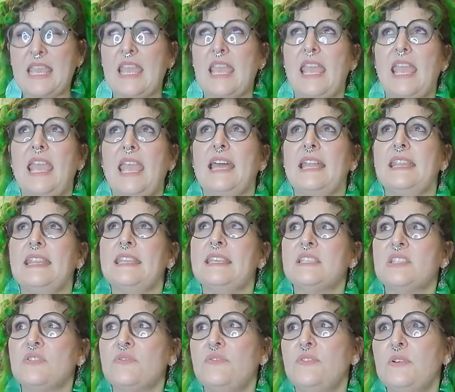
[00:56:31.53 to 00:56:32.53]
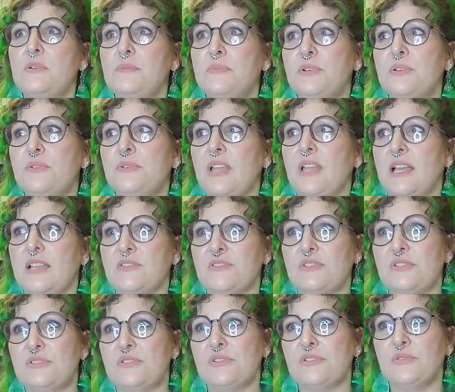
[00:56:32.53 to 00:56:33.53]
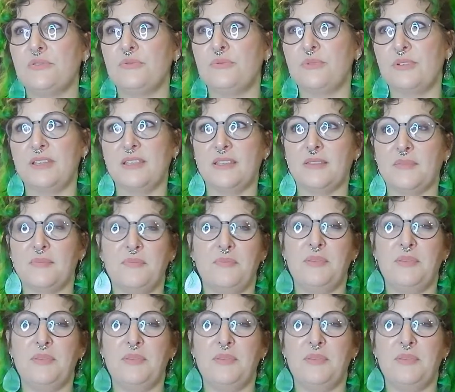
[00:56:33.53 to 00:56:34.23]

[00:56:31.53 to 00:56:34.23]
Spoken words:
And this full moon has to do with